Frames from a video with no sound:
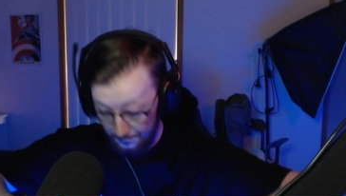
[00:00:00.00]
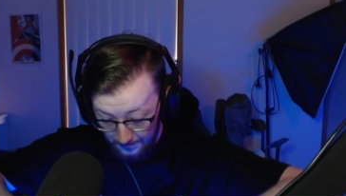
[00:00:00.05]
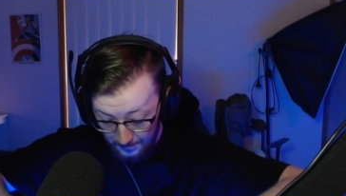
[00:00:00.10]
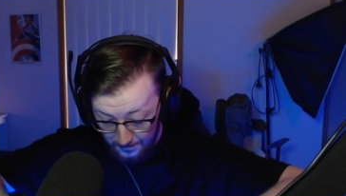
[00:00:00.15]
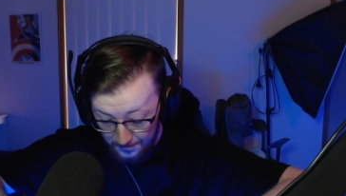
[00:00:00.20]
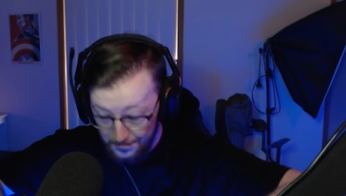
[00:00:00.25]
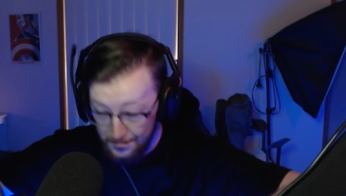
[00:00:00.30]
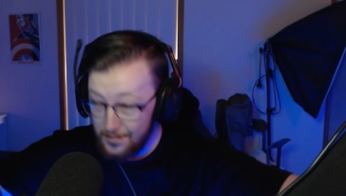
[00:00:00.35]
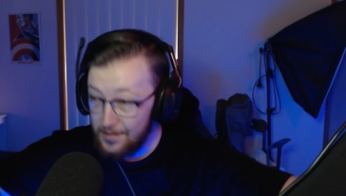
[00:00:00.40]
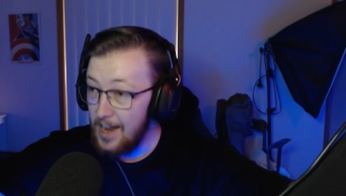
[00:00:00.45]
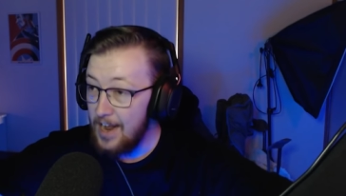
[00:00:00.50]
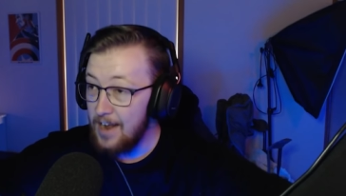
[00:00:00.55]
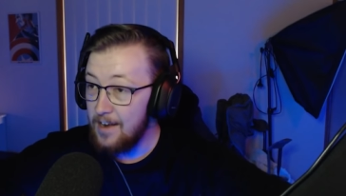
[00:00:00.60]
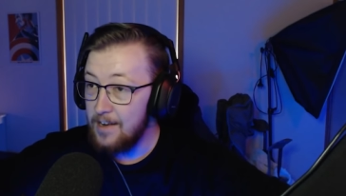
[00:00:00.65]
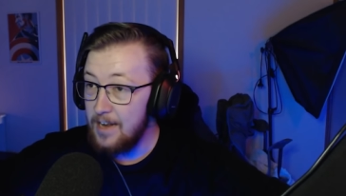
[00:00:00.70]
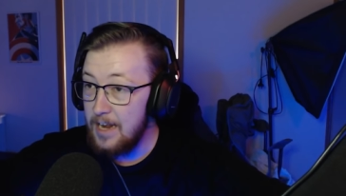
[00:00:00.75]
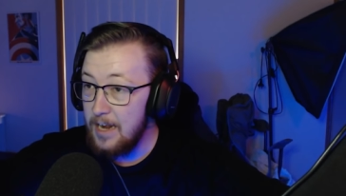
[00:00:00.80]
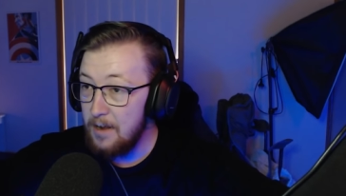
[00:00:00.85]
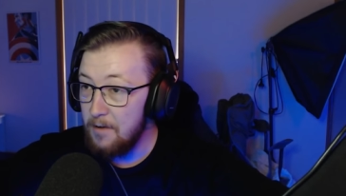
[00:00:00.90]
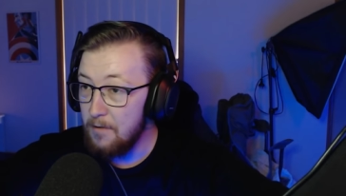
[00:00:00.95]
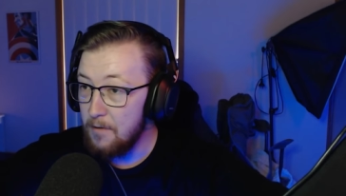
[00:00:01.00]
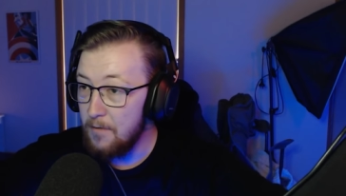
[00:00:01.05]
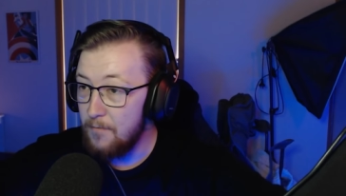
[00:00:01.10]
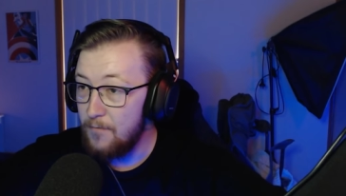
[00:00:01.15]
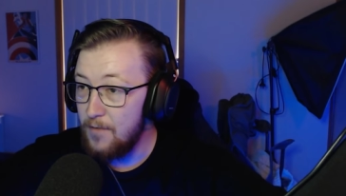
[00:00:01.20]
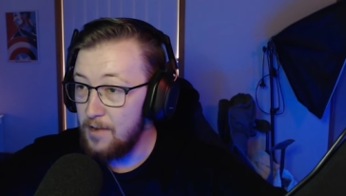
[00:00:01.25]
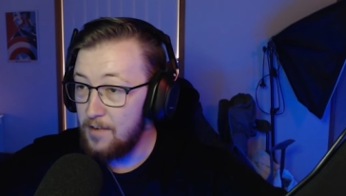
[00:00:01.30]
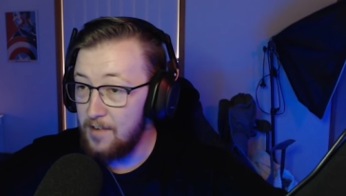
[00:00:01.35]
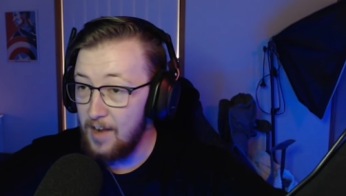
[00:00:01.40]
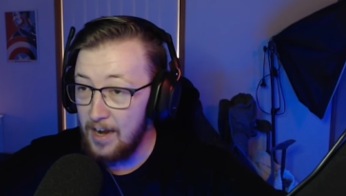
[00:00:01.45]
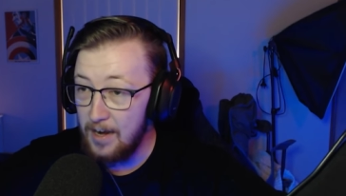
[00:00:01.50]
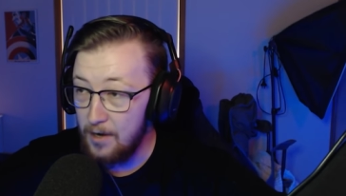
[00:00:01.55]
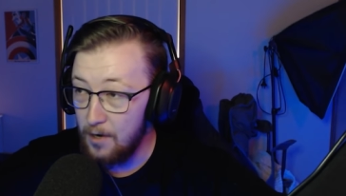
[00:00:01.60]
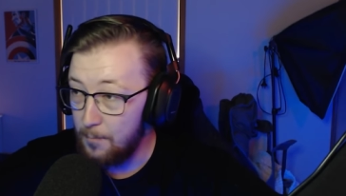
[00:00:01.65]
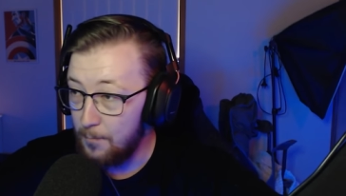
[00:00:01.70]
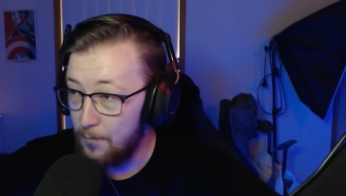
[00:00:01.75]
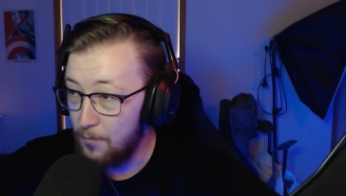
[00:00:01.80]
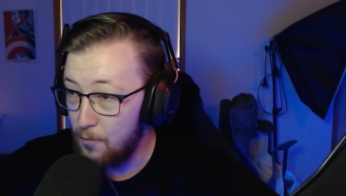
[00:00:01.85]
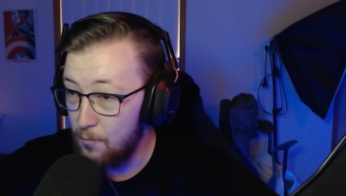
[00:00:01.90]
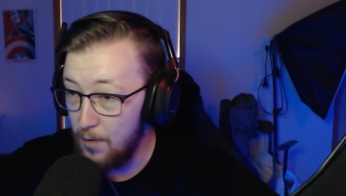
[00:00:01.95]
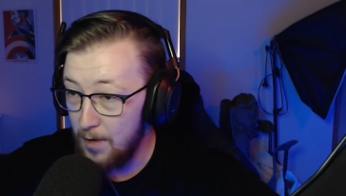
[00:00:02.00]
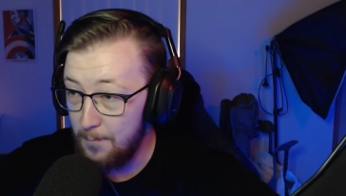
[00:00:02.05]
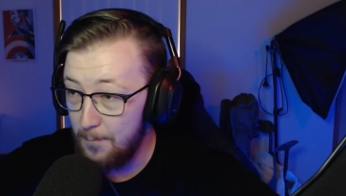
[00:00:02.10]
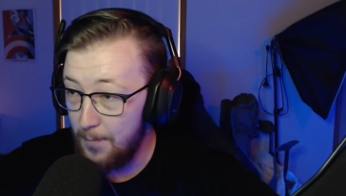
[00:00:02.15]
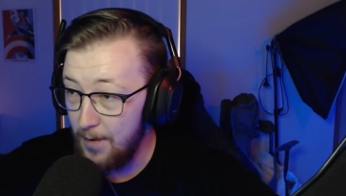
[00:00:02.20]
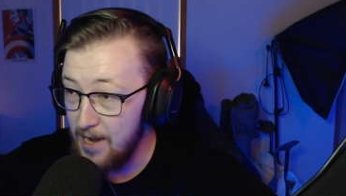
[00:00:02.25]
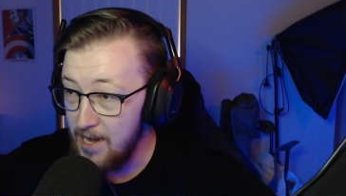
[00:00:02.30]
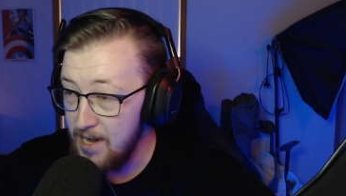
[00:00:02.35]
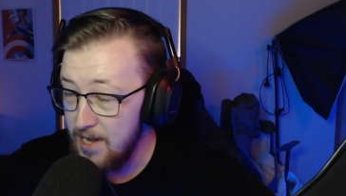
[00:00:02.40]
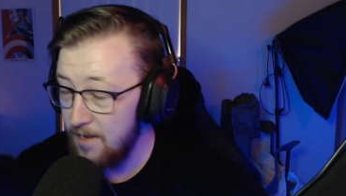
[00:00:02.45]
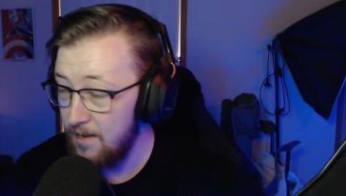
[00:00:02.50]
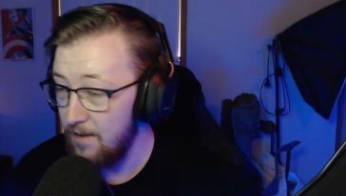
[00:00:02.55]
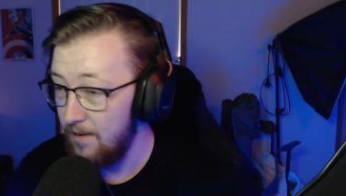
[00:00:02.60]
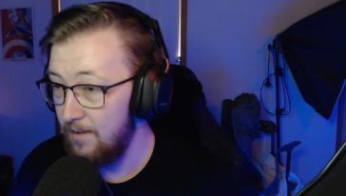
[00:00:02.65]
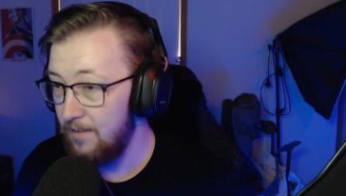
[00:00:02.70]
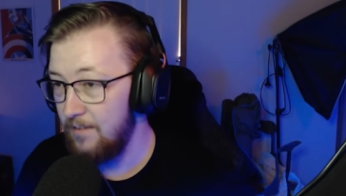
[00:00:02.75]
just down here if you take a quick peek.